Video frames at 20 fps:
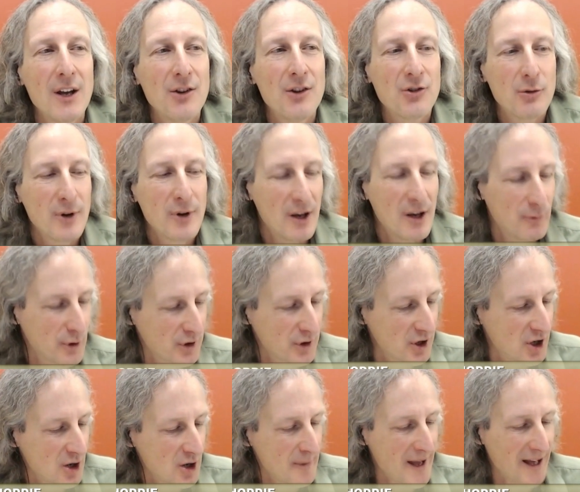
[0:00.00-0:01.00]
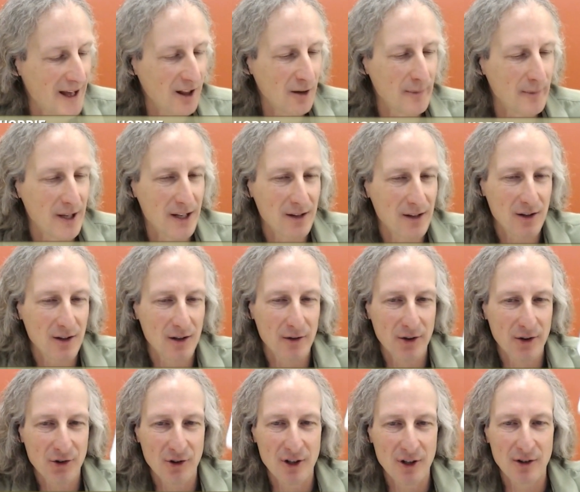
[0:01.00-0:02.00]
So we have with Kinoma Element, you know,
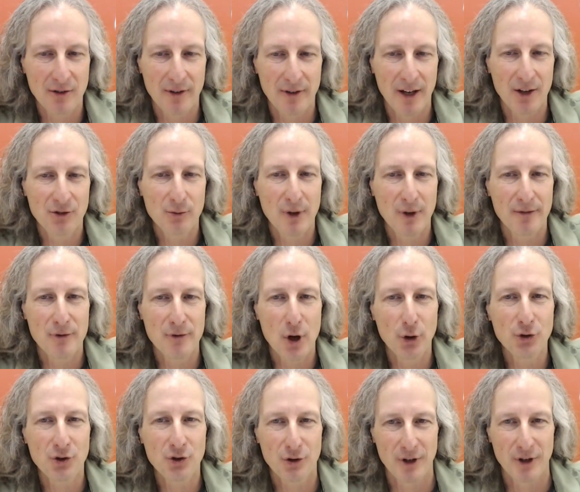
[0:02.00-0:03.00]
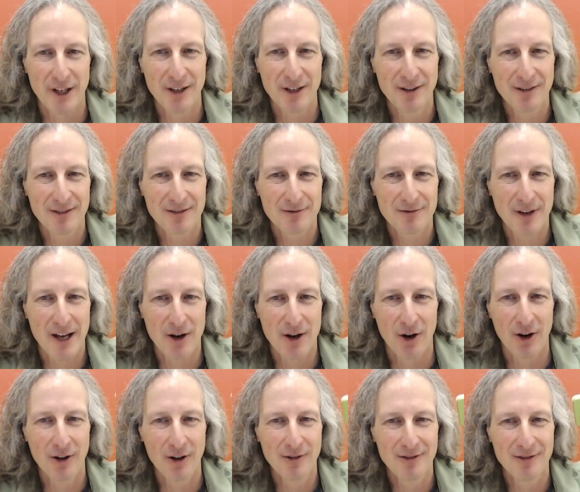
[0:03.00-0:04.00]
this little device, we have no screen at
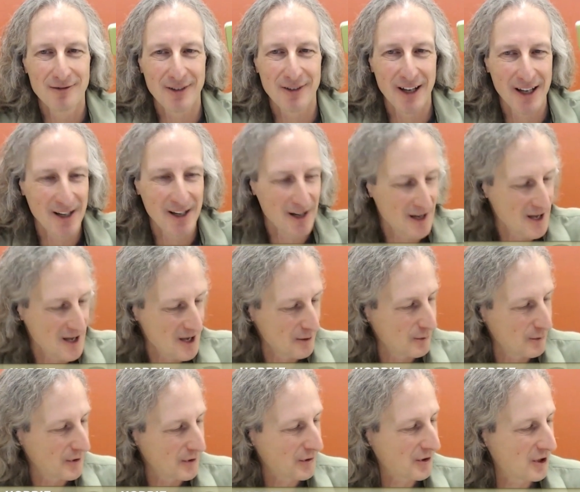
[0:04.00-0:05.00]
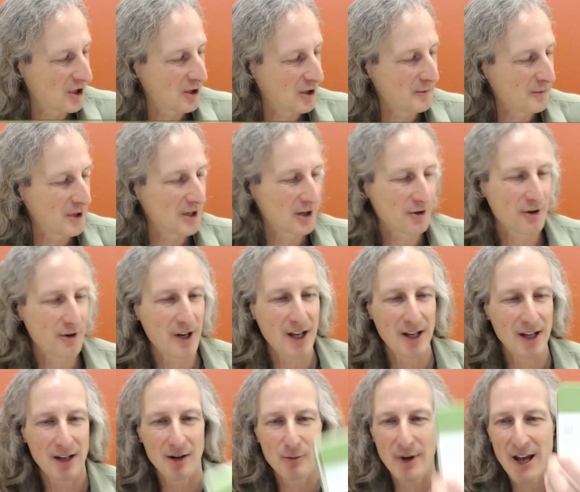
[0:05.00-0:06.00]
all, mm-hmm. right? Yep. With Kinoma
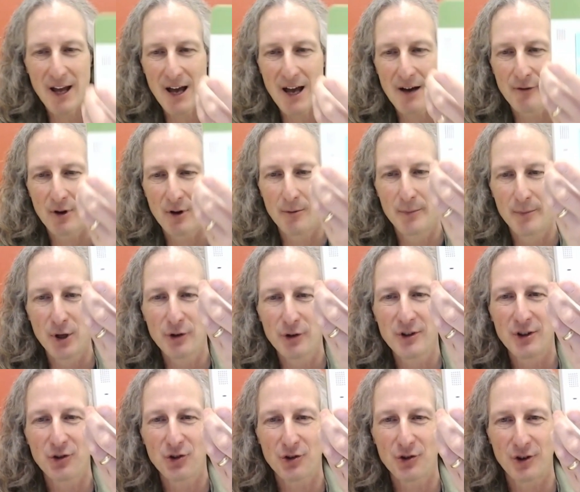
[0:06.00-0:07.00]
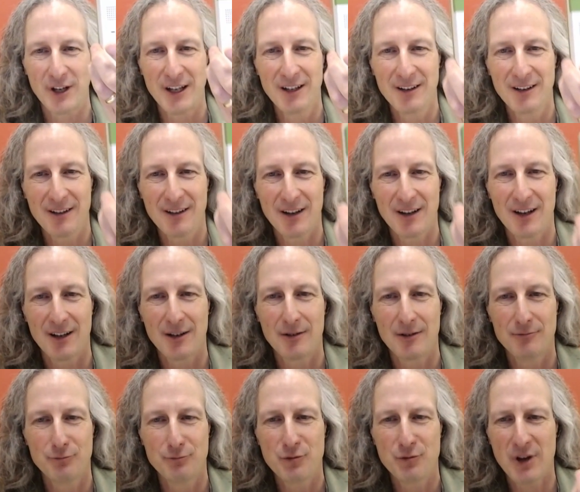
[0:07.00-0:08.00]
Create, we have a built-in screen, uh,
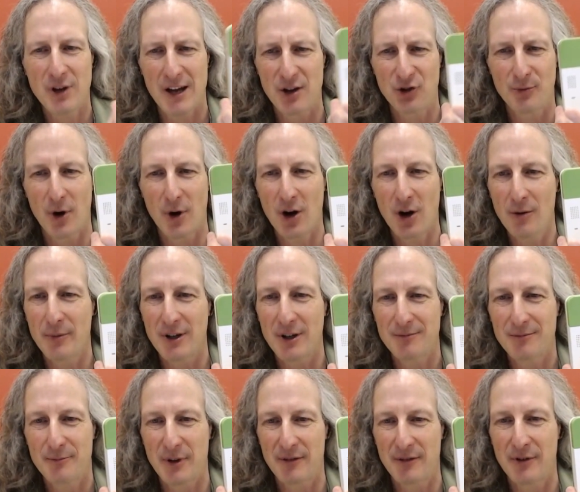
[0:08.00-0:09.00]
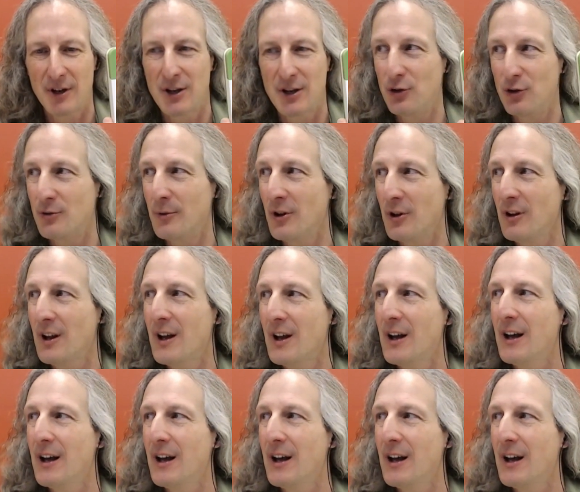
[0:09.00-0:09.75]
kind of small but but very usable.